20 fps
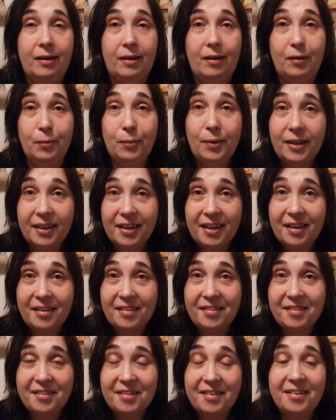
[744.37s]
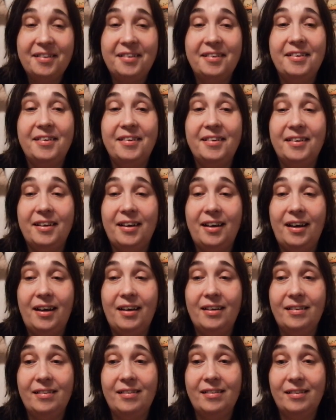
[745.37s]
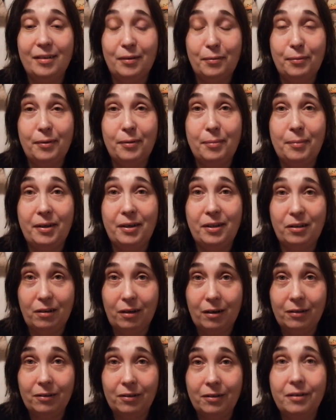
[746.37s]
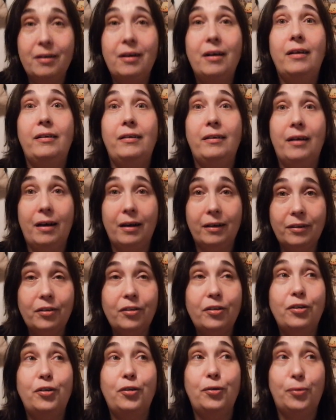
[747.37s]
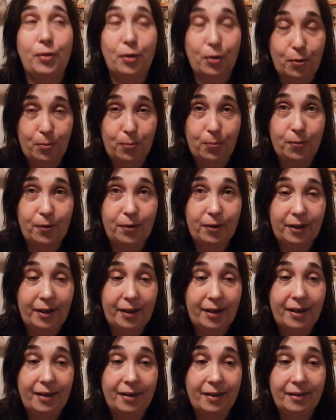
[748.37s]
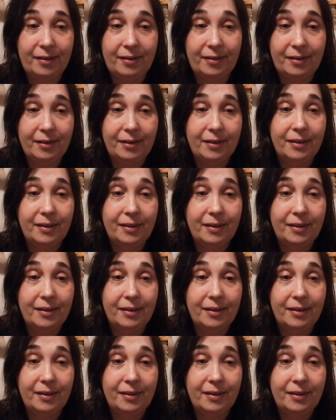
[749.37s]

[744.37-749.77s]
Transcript: On the weekdays, I sit with my daughter a lot doing homework and